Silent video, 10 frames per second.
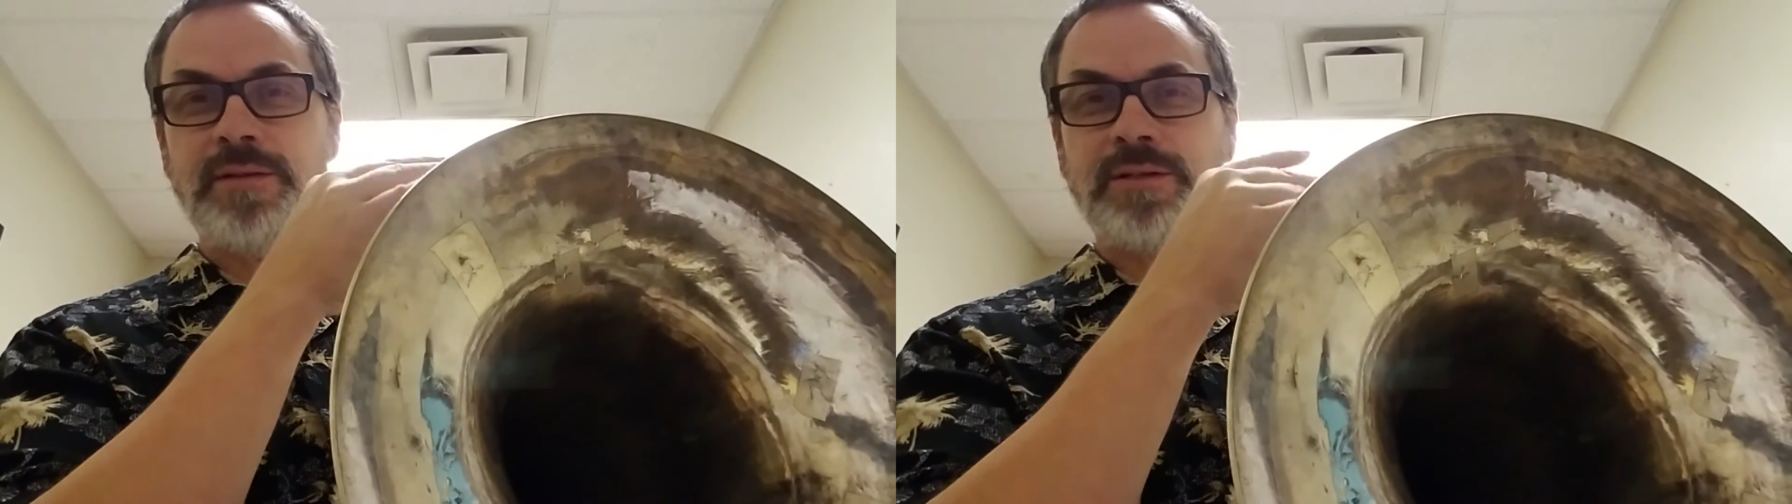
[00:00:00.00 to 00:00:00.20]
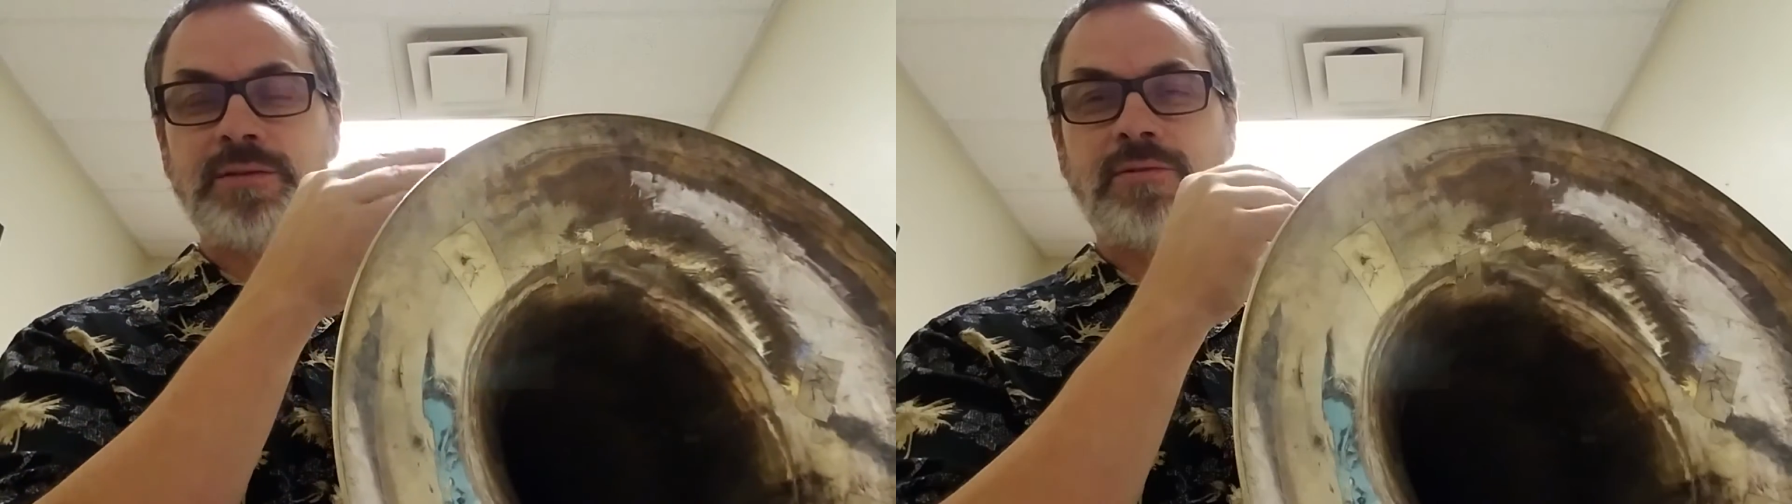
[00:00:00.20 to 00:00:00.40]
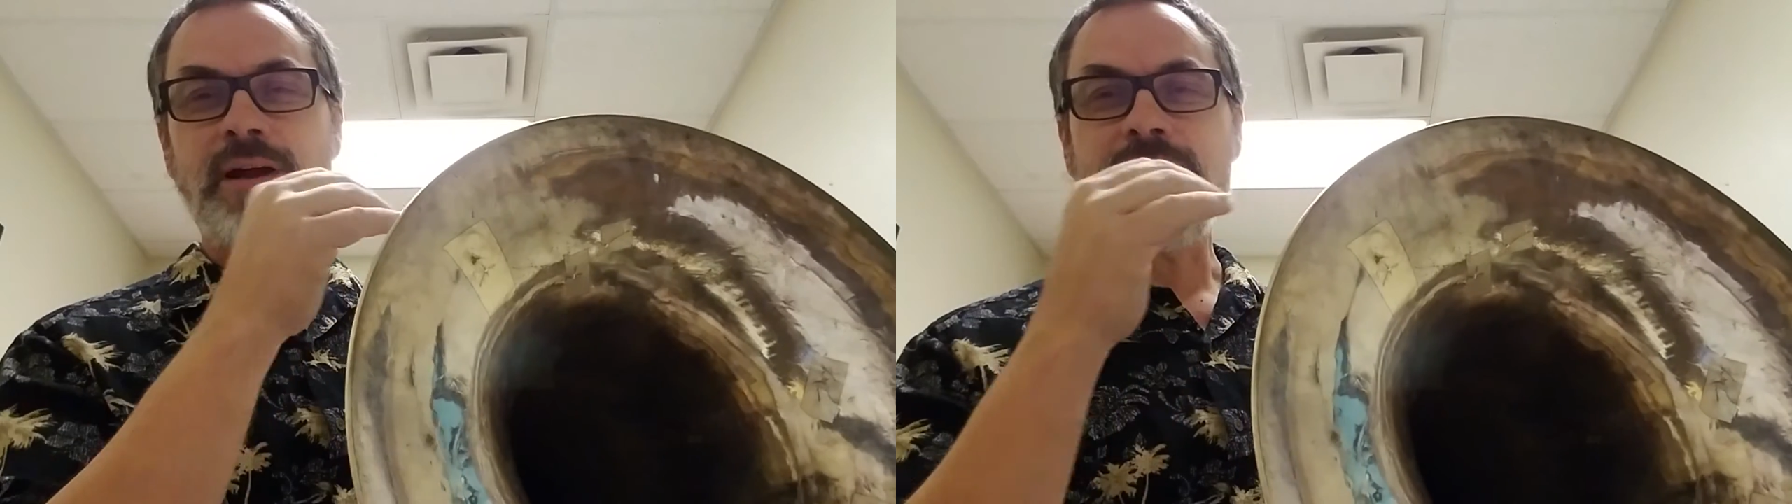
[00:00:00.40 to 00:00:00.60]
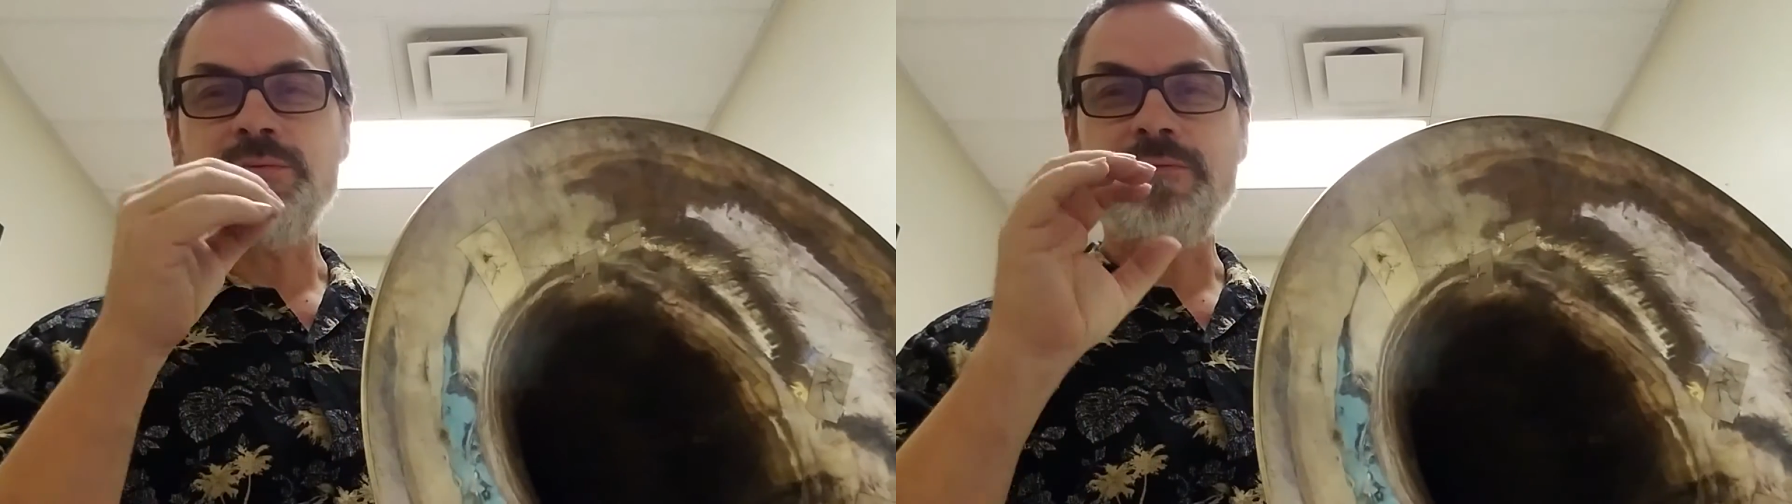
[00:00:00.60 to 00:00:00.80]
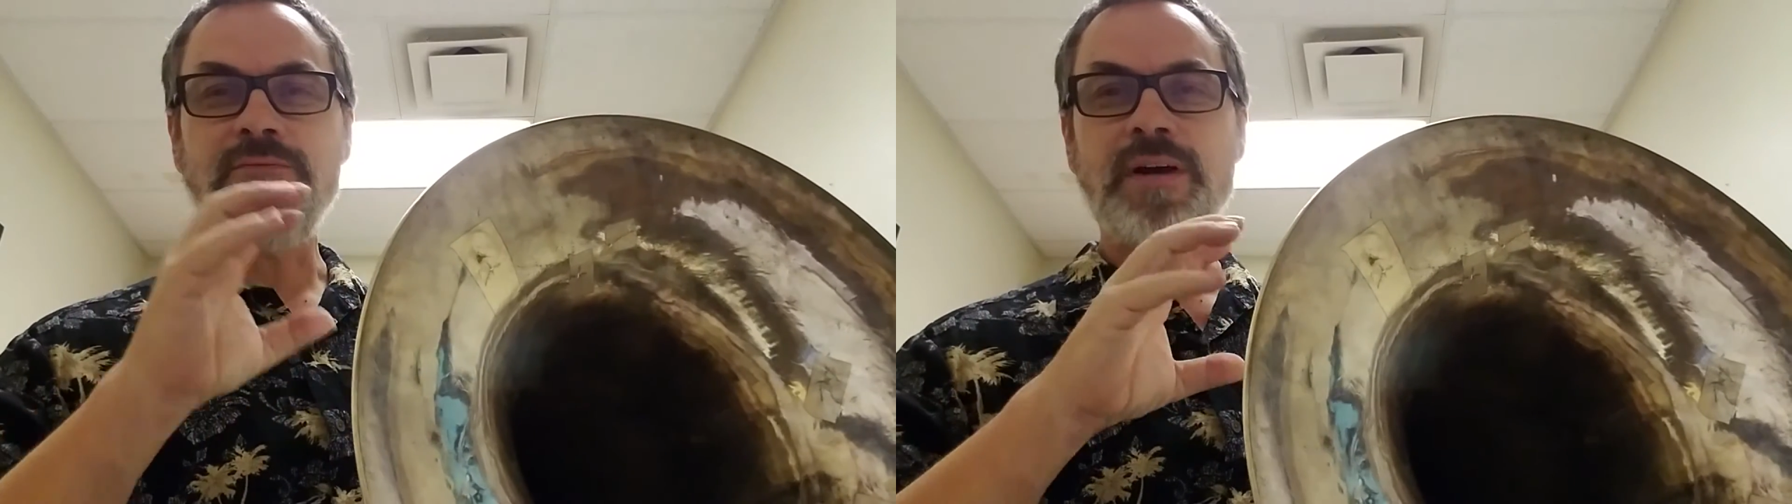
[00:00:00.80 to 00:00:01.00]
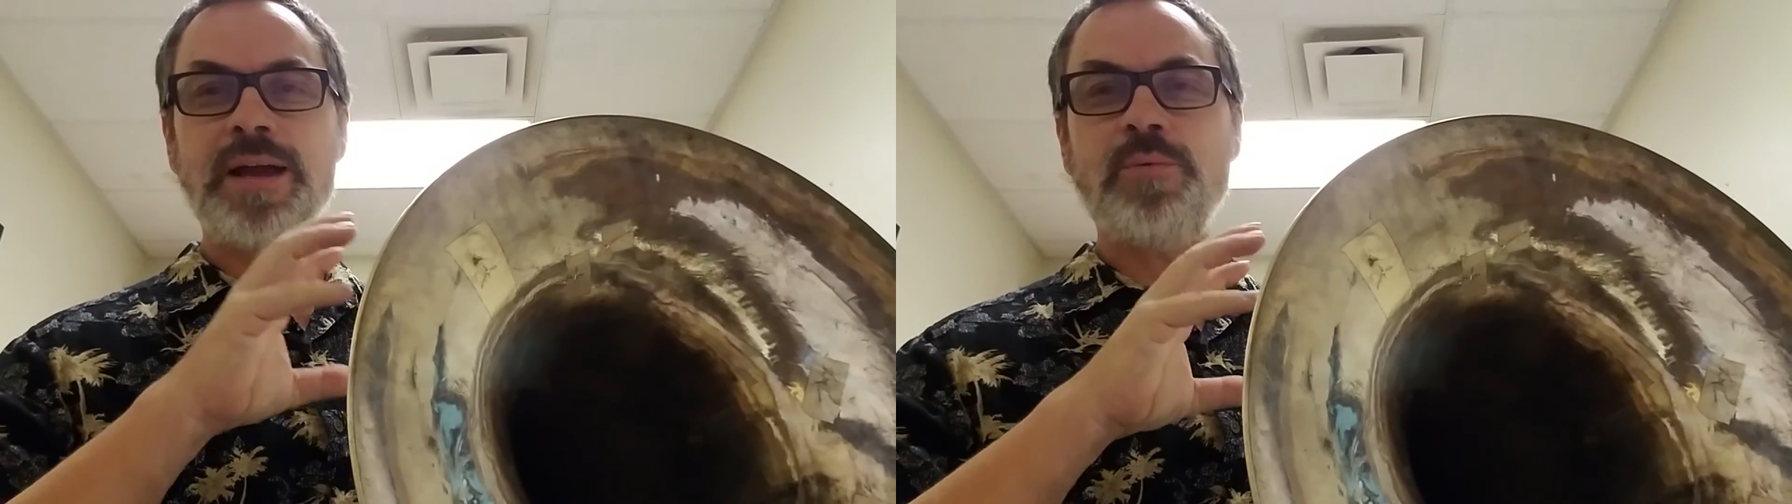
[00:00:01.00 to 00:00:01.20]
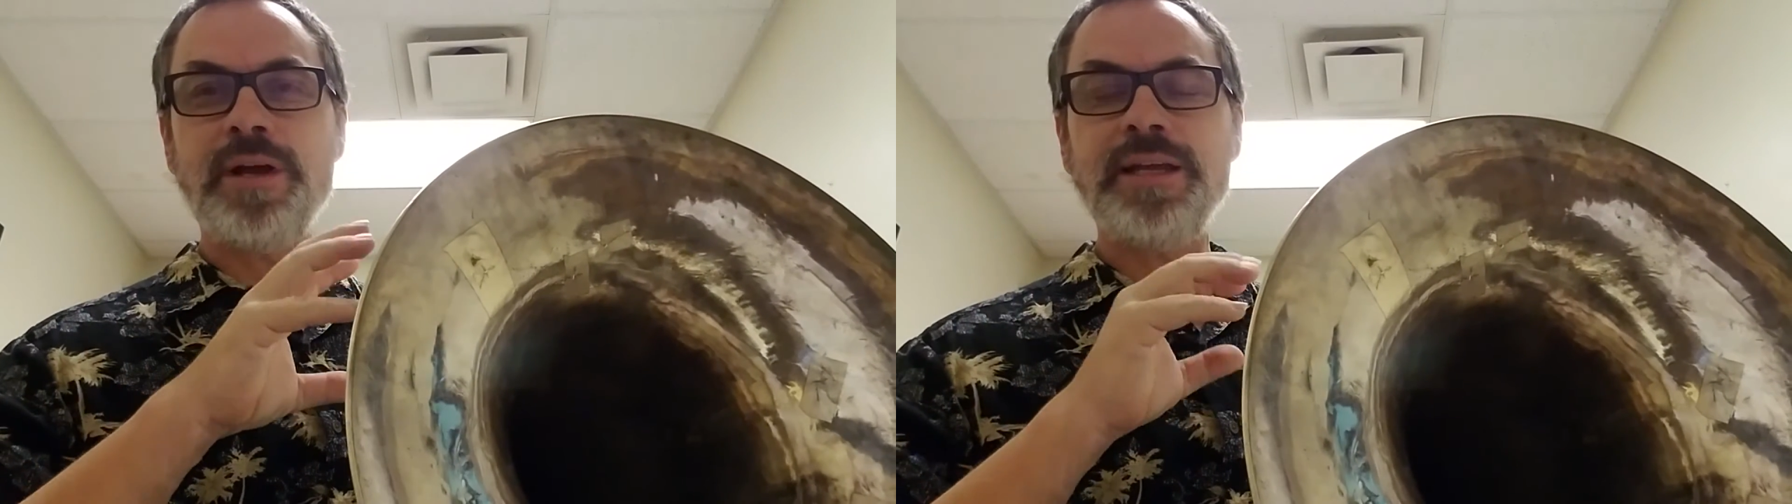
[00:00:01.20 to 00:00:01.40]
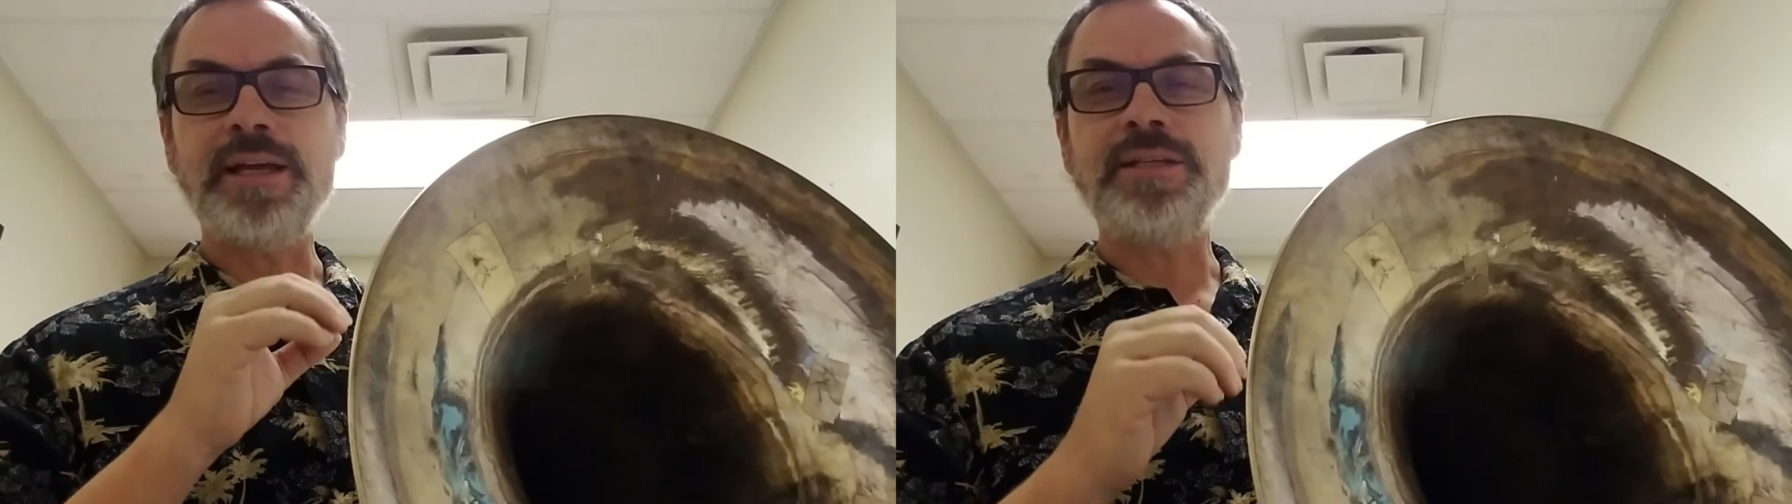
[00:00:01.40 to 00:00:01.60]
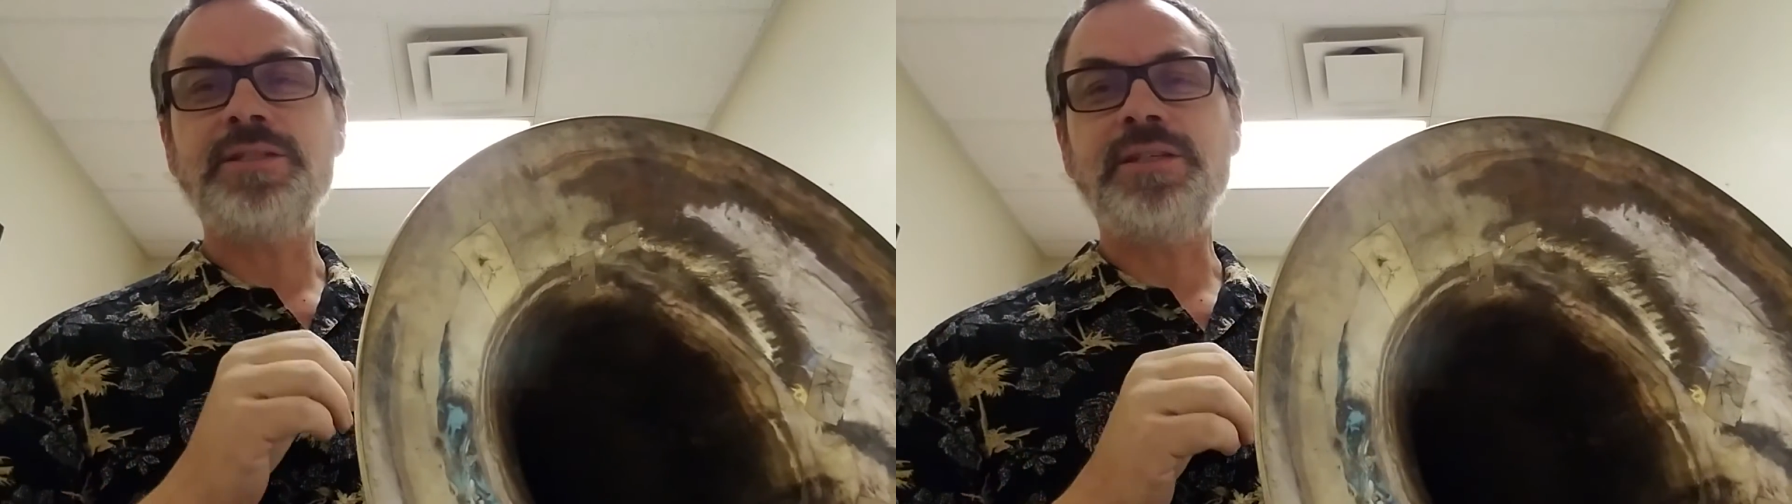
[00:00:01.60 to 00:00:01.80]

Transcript: the cracks would vibrate against